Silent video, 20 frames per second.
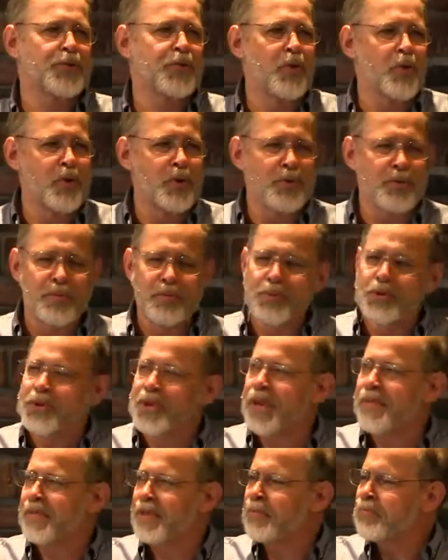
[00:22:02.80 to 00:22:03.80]
4 through
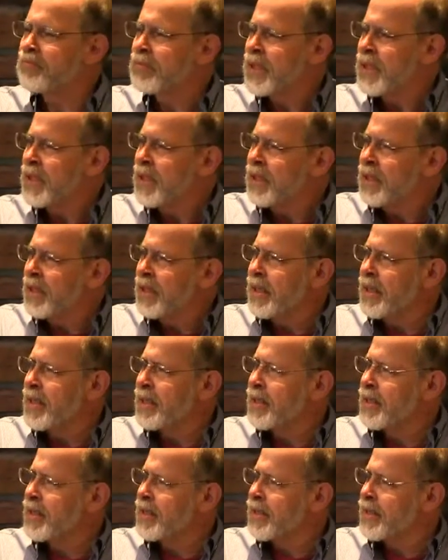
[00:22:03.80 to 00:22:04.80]
7
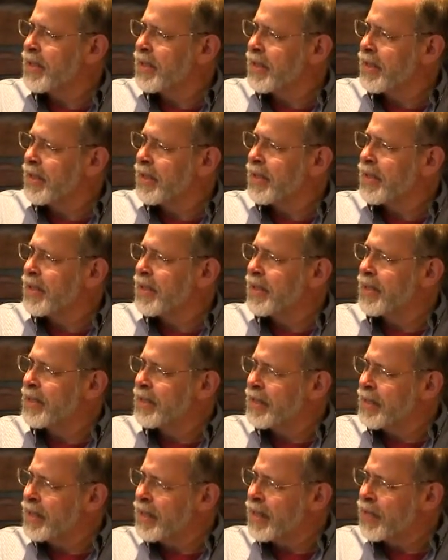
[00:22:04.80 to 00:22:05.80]

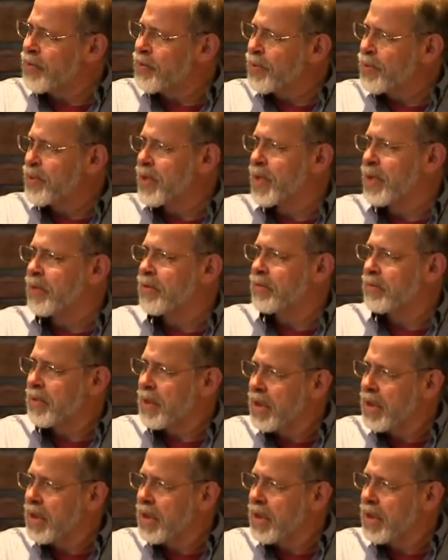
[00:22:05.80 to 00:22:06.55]
is an interesting,